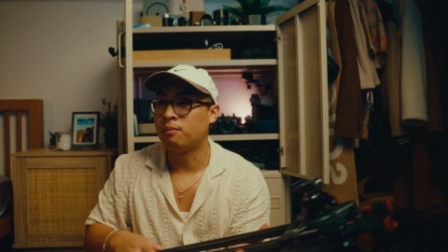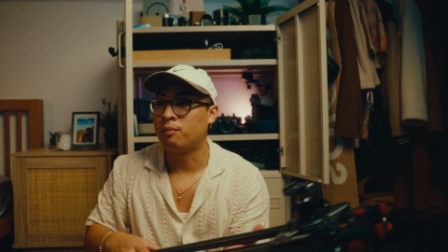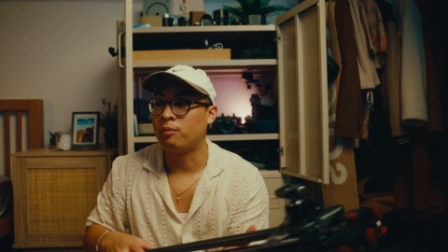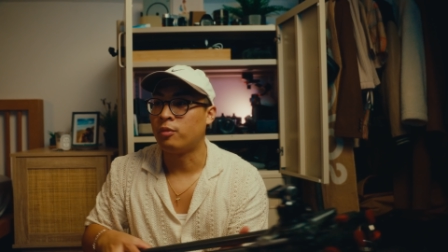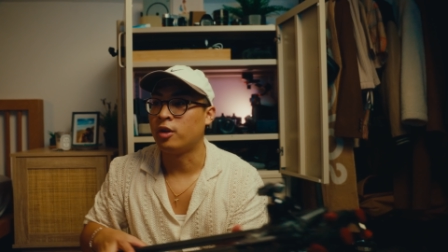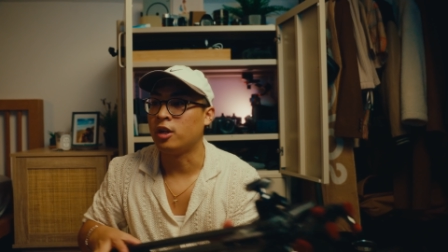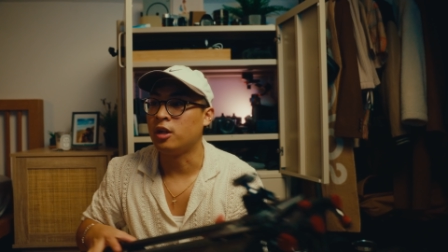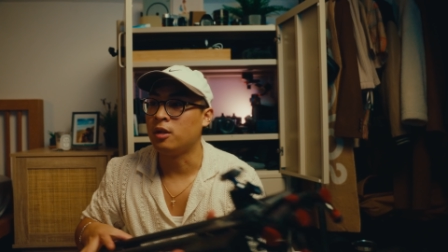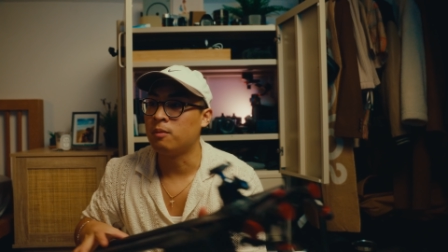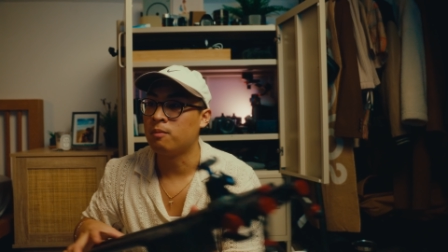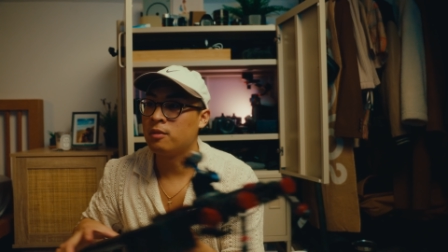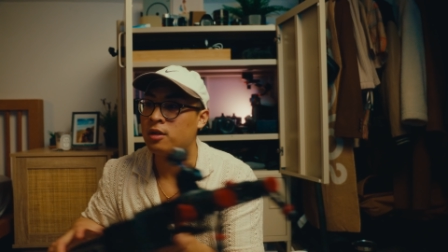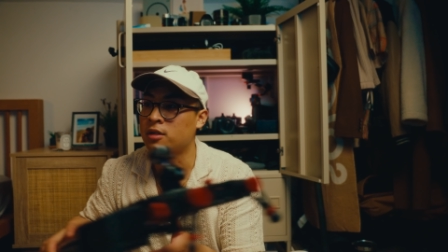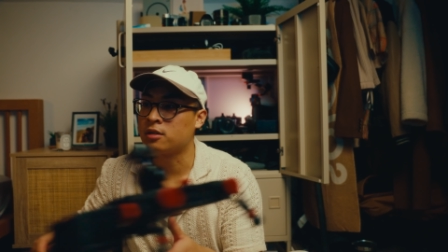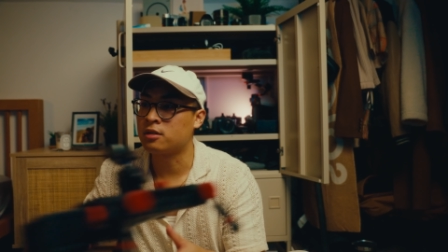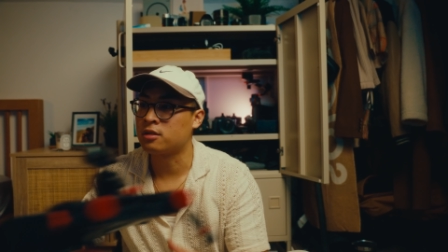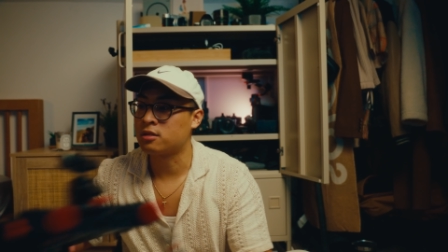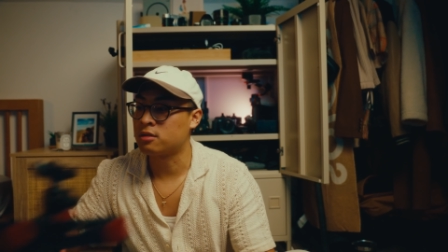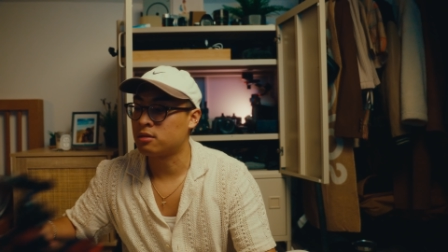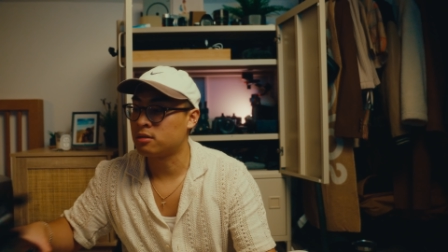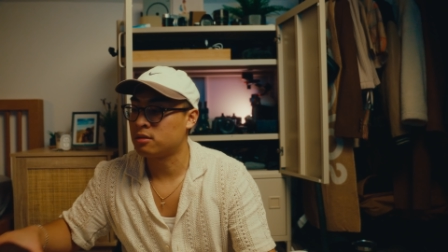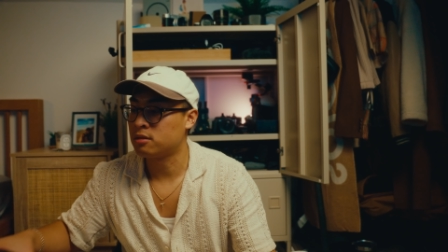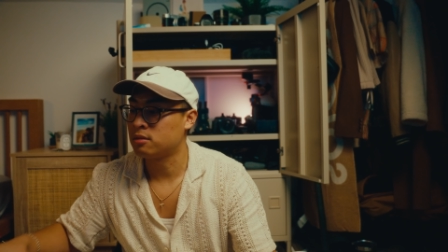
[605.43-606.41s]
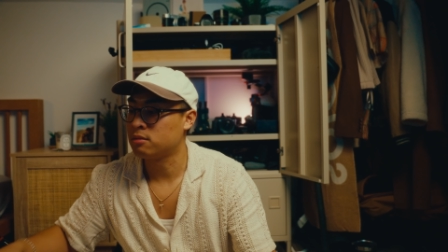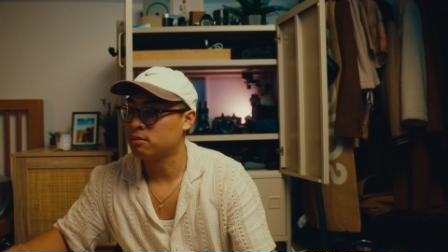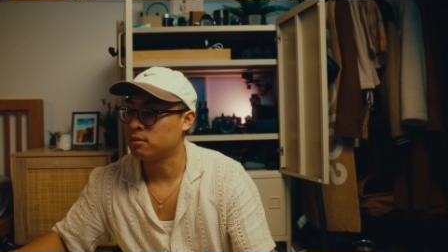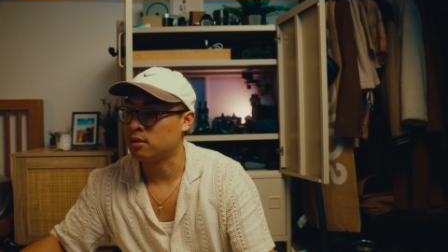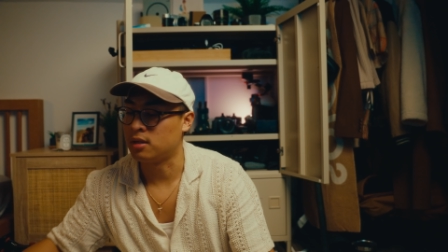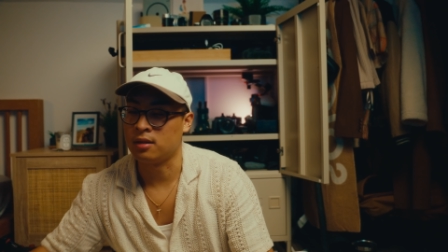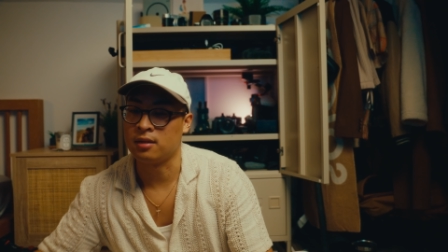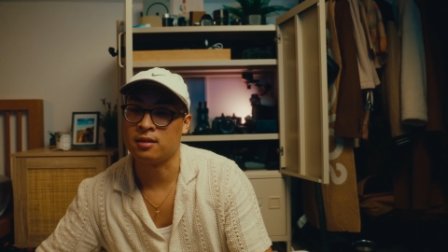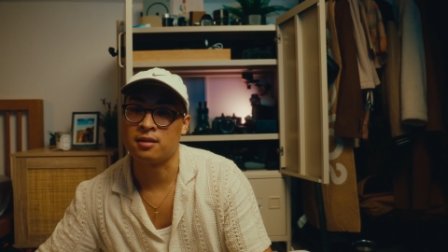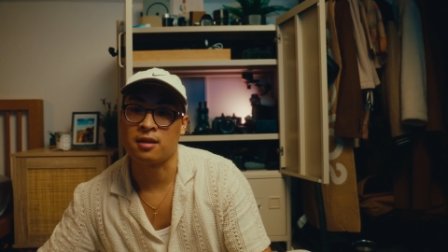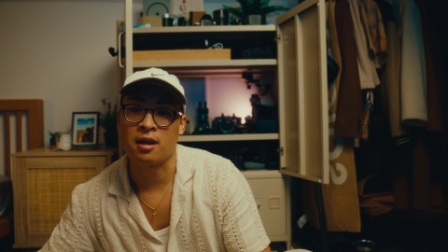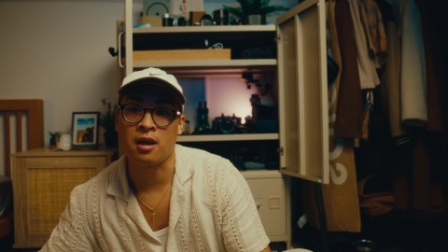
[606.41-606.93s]
pretty much
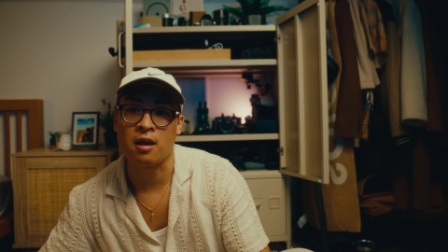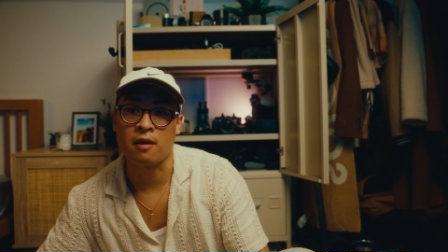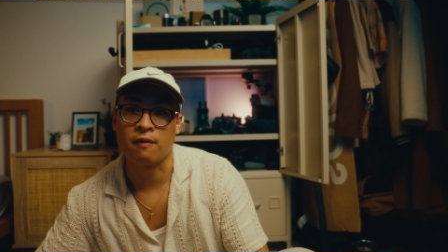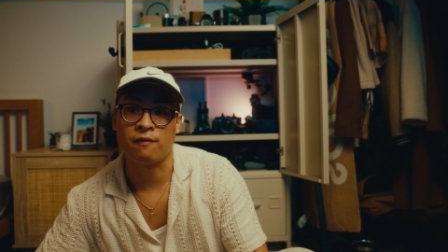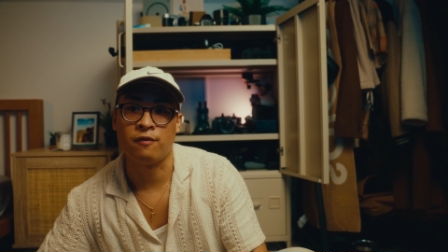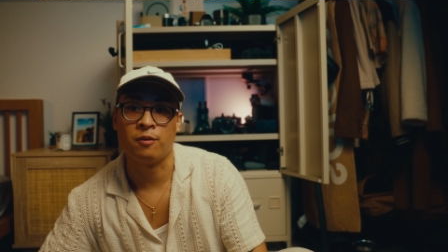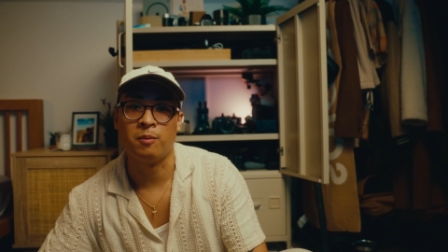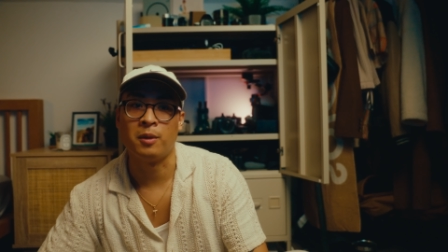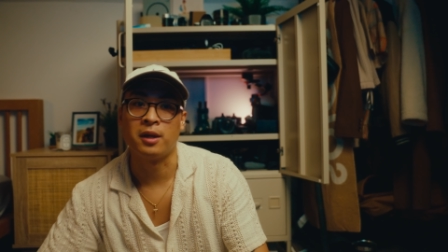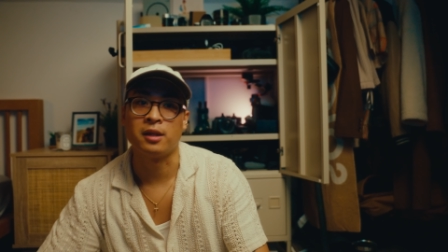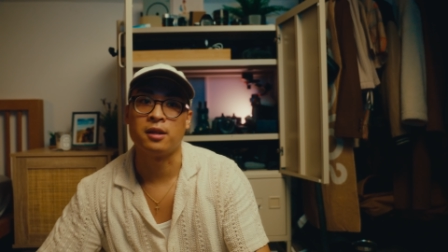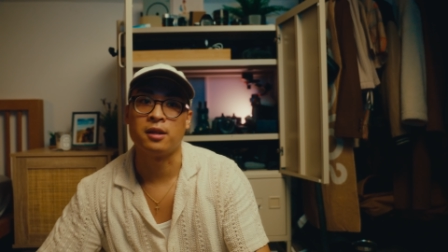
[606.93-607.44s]
is it for my